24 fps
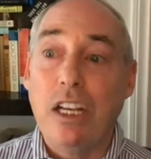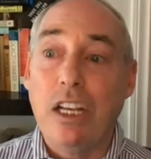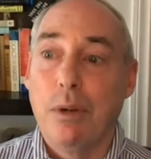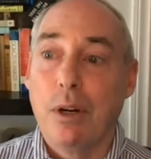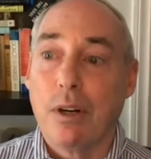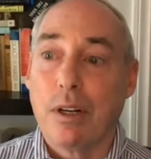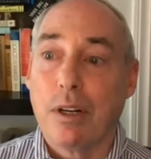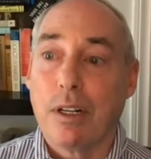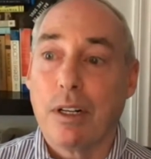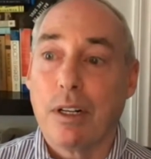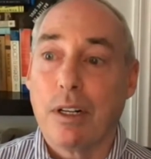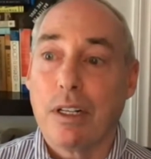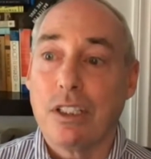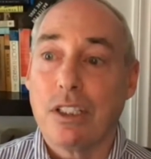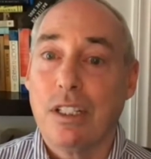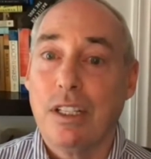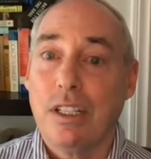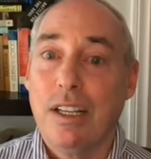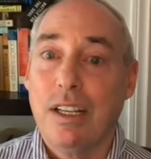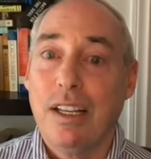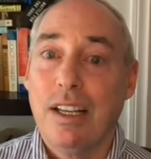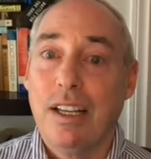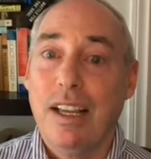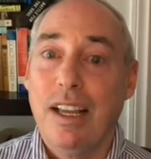Americans
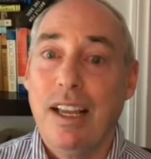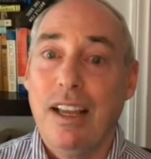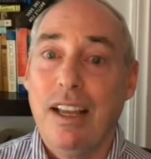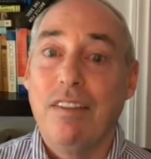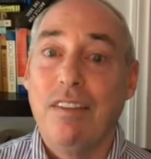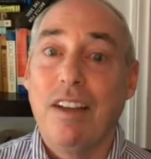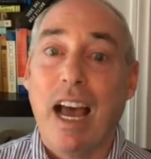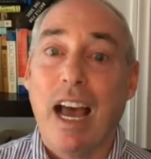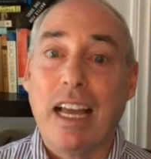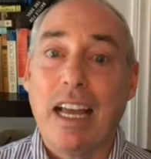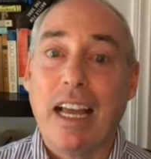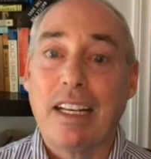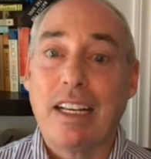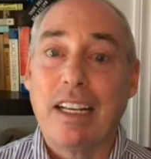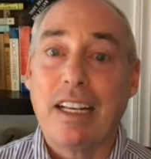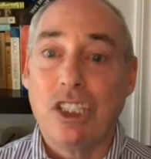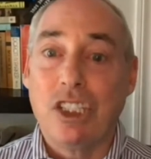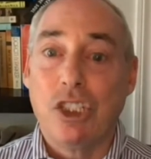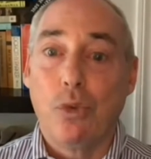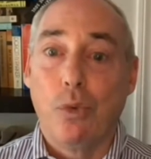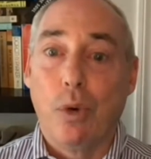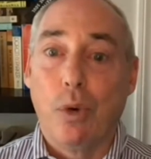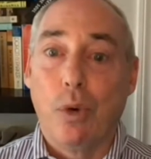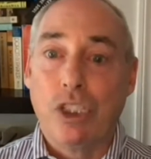have gotten at
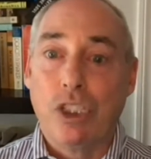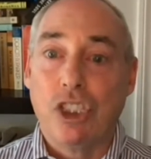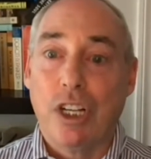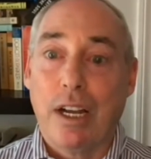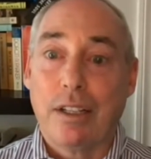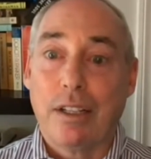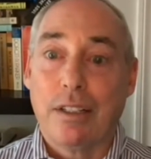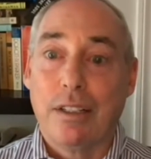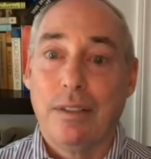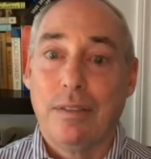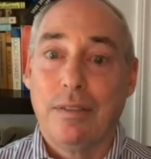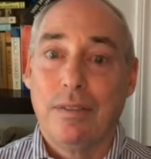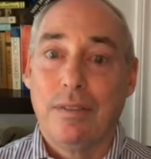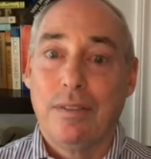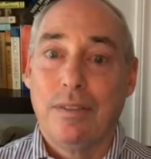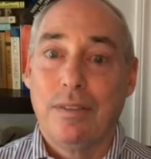least one shot.